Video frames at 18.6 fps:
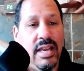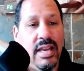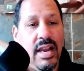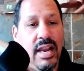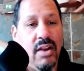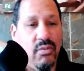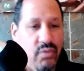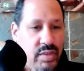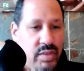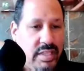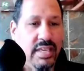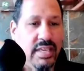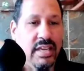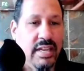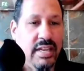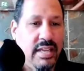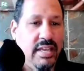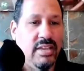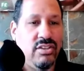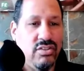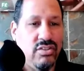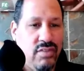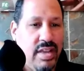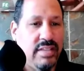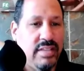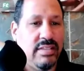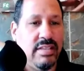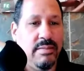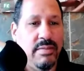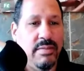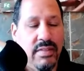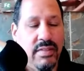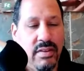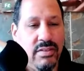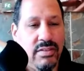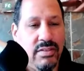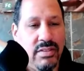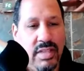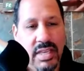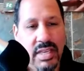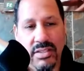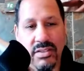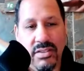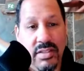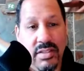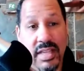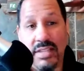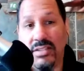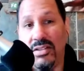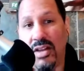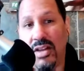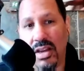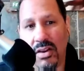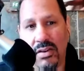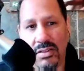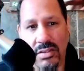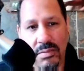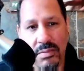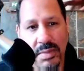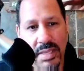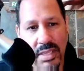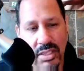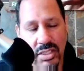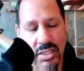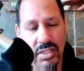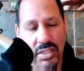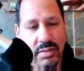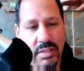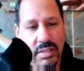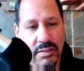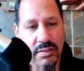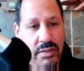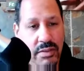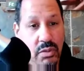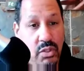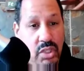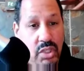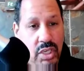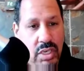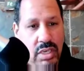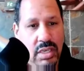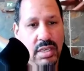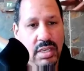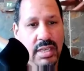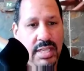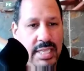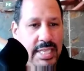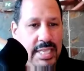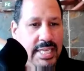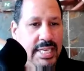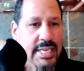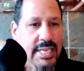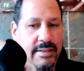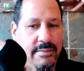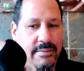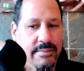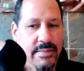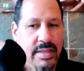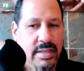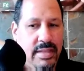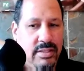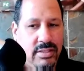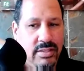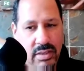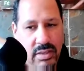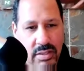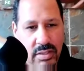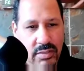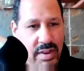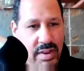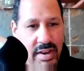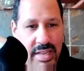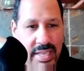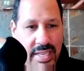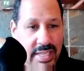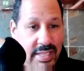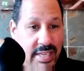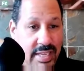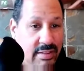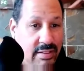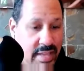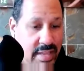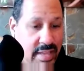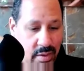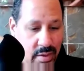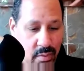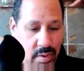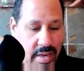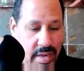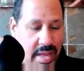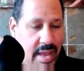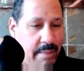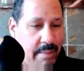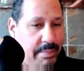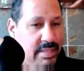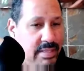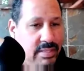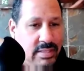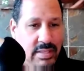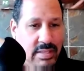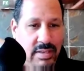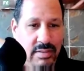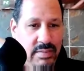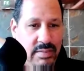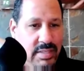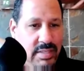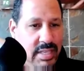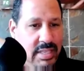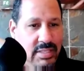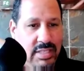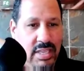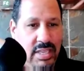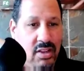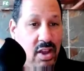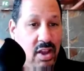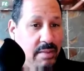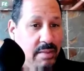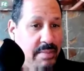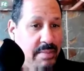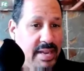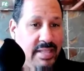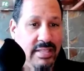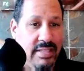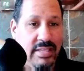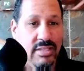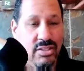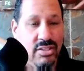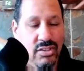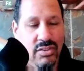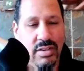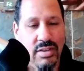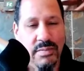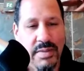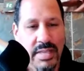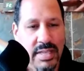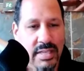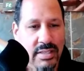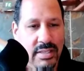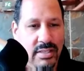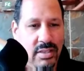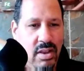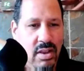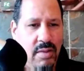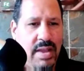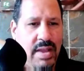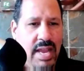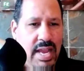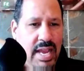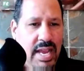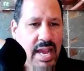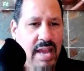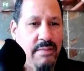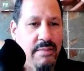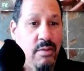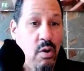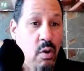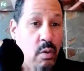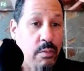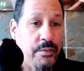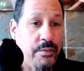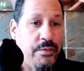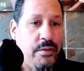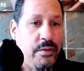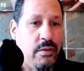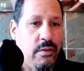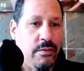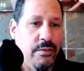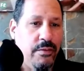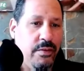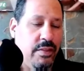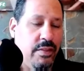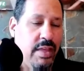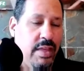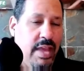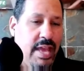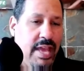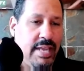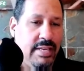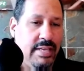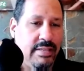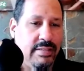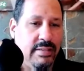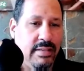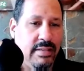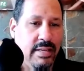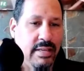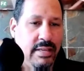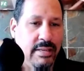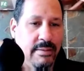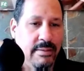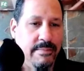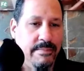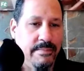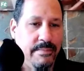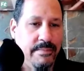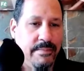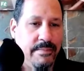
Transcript: are really going to address some of those things. So that's not going to be an issue in the future. And so it's very clear like what happens, and things get automatically distributed. So I'm hopeful for that, for